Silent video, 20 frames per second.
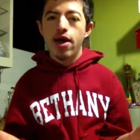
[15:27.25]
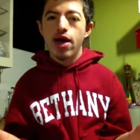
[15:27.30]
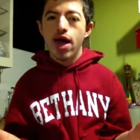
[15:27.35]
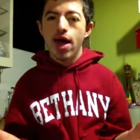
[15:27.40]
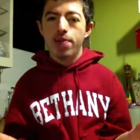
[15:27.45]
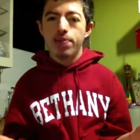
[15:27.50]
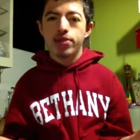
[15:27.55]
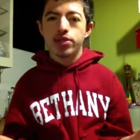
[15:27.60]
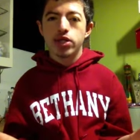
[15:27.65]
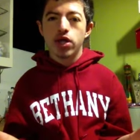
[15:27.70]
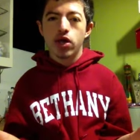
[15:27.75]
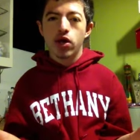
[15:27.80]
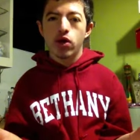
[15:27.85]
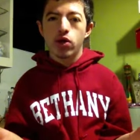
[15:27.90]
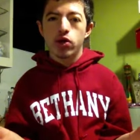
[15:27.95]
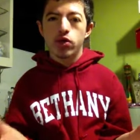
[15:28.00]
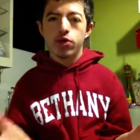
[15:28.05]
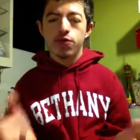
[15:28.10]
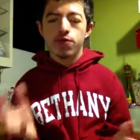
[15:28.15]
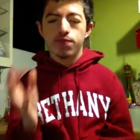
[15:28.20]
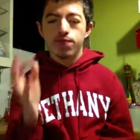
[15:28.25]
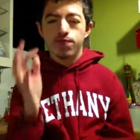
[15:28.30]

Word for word: episode.